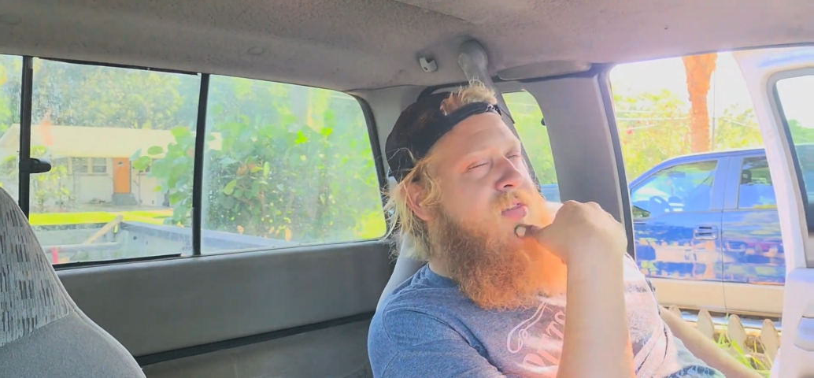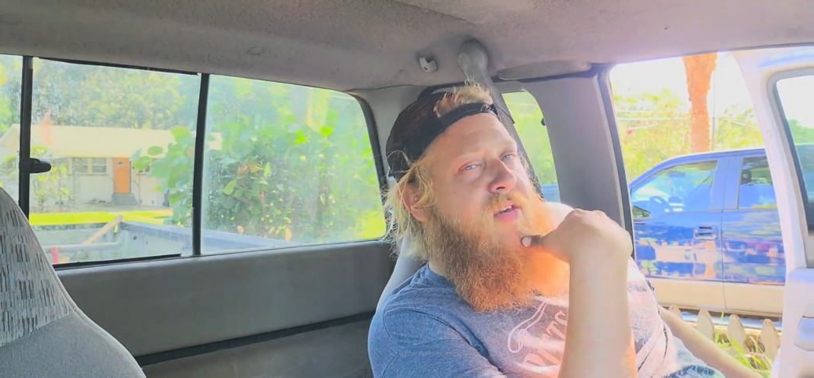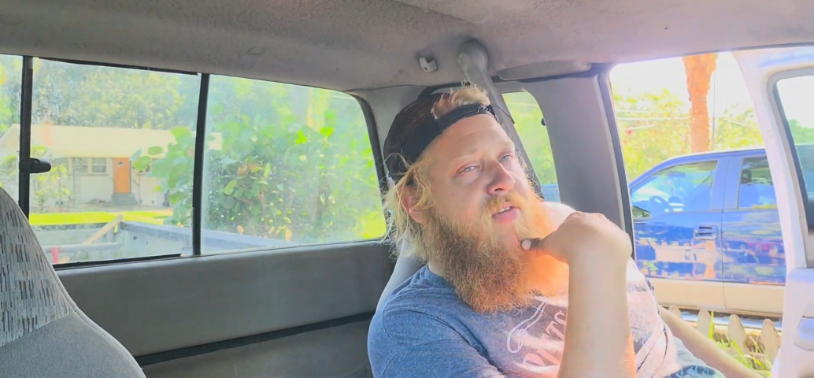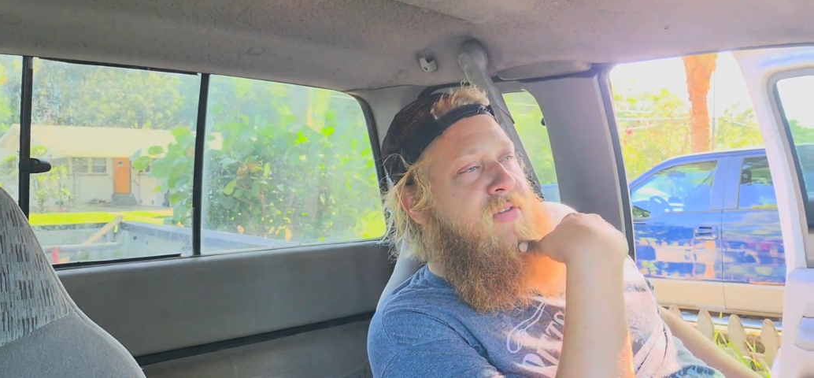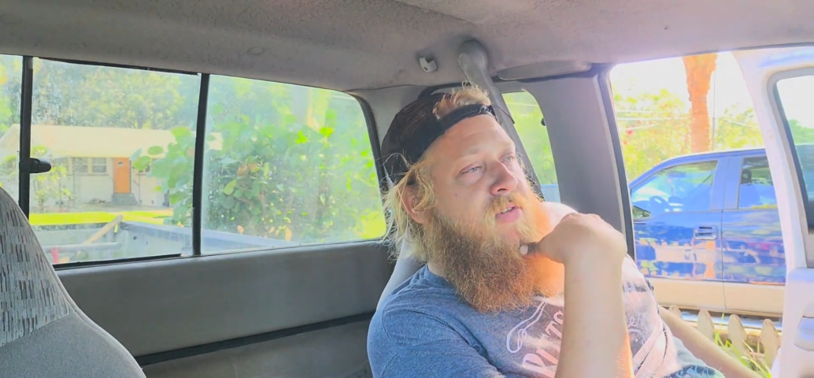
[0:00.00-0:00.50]

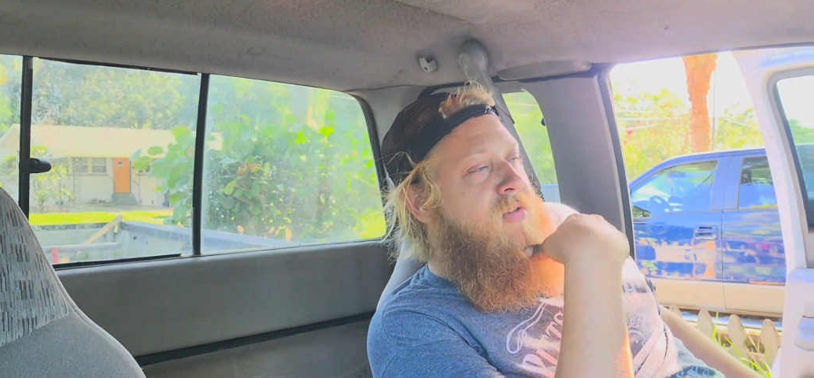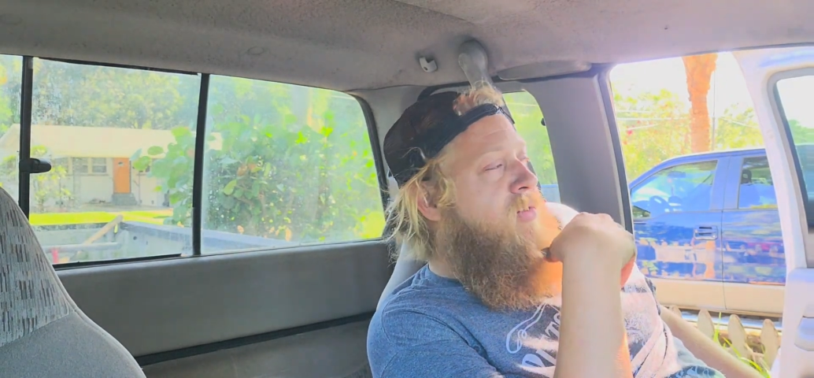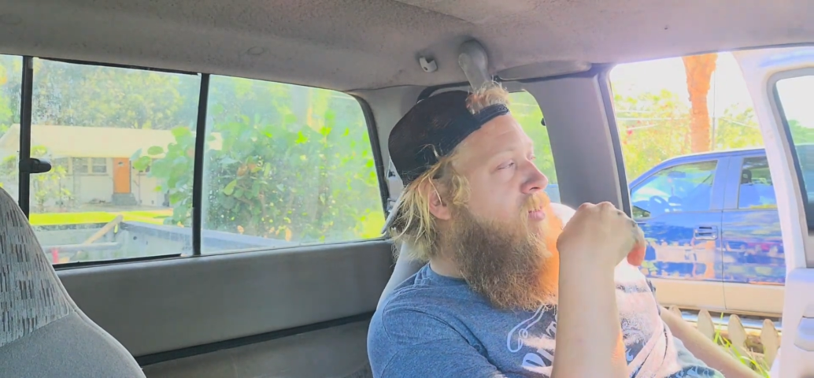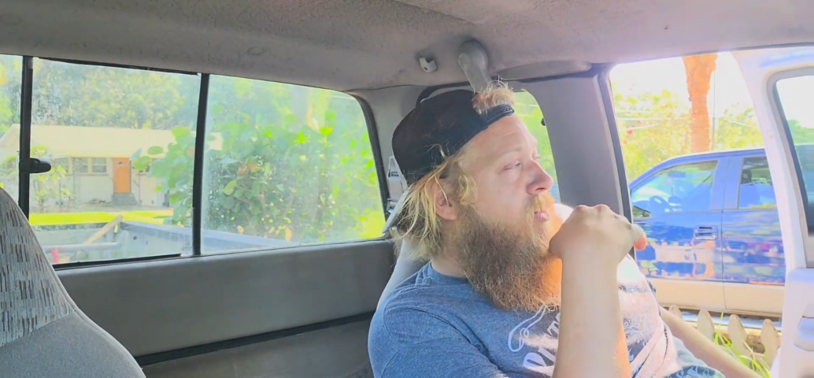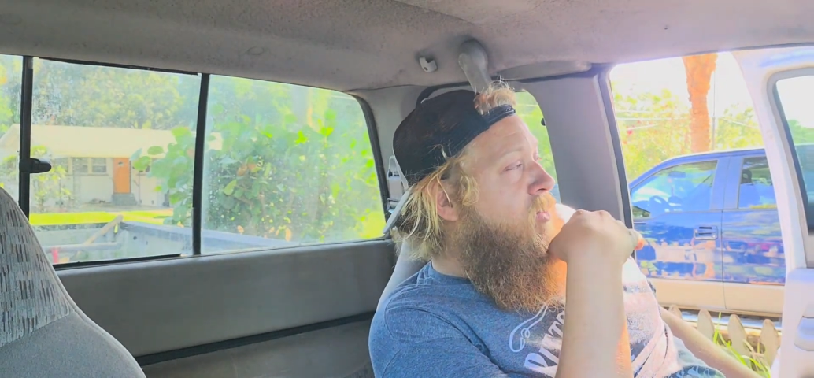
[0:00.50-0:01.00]
is
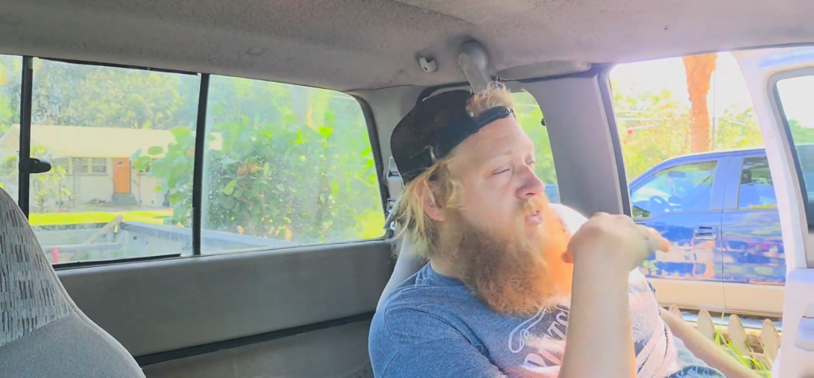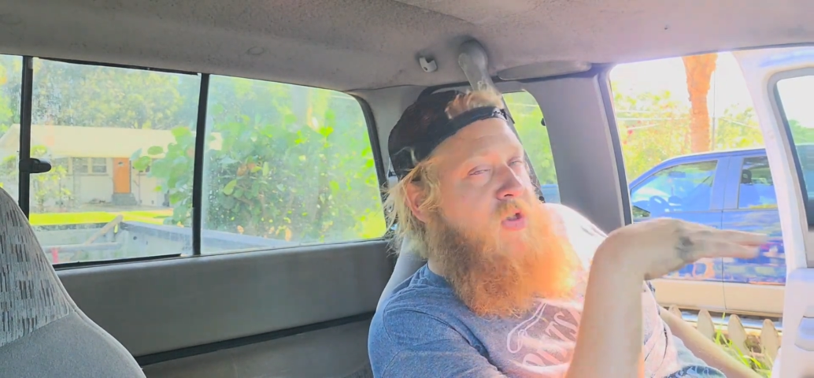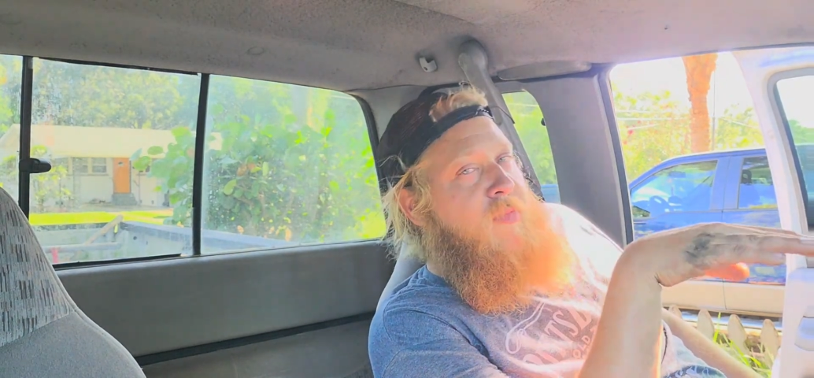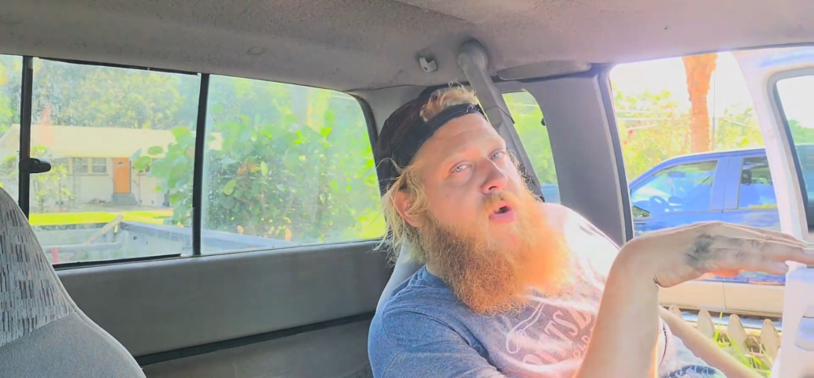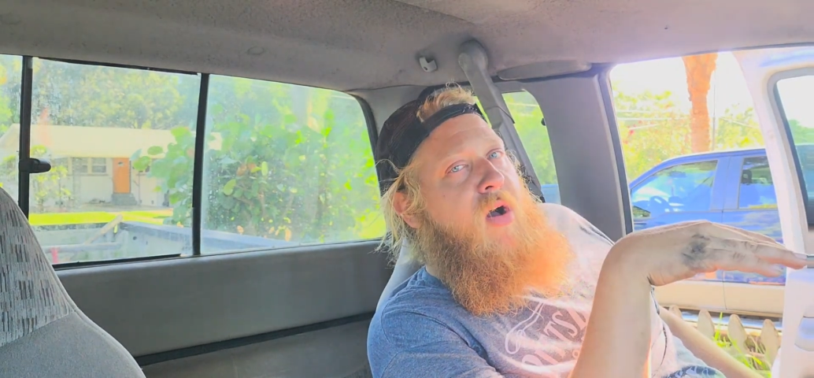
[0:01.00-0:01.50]

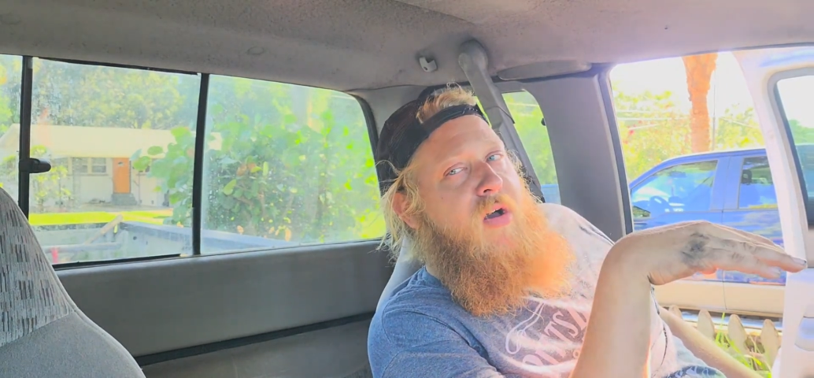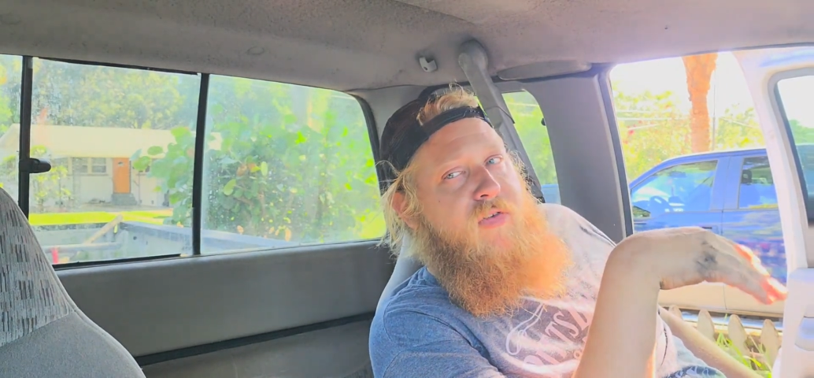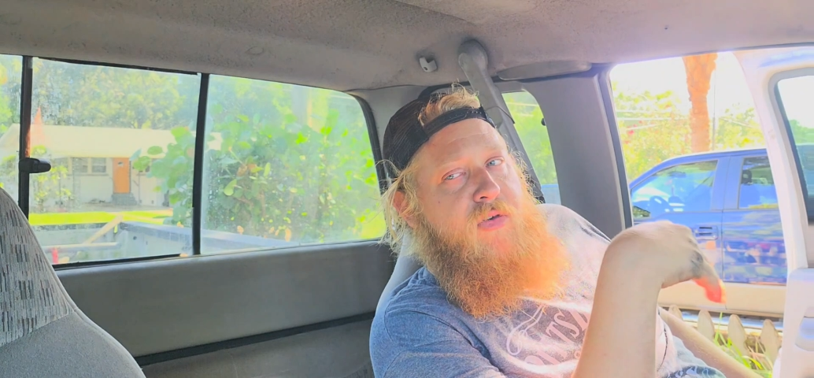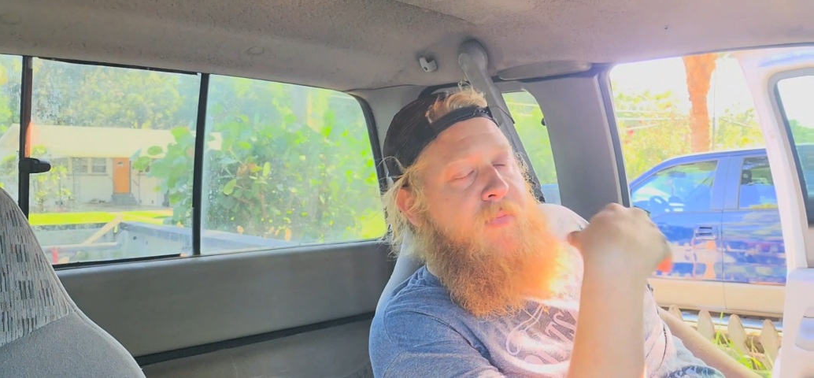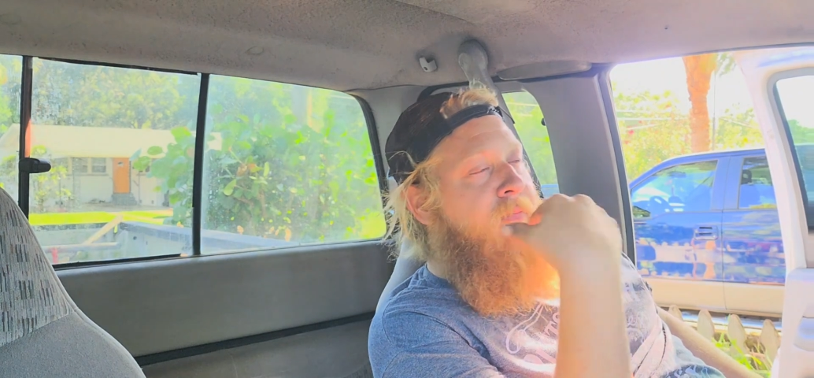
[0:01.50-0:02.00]
super
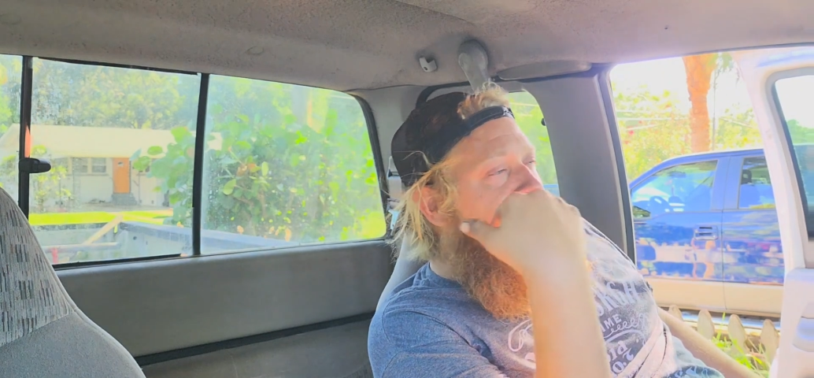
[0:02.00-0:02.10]
awesome